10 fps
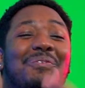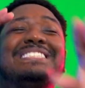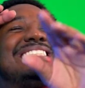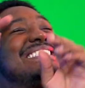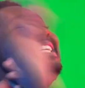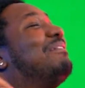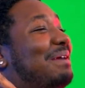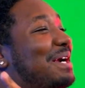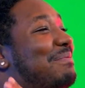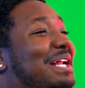what's up,
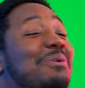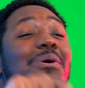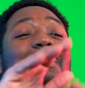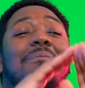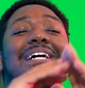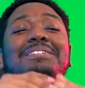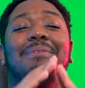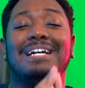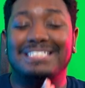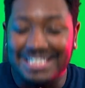everybody? Welcome back to
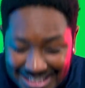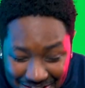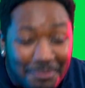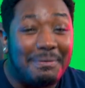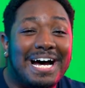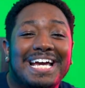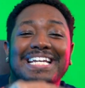my channel. My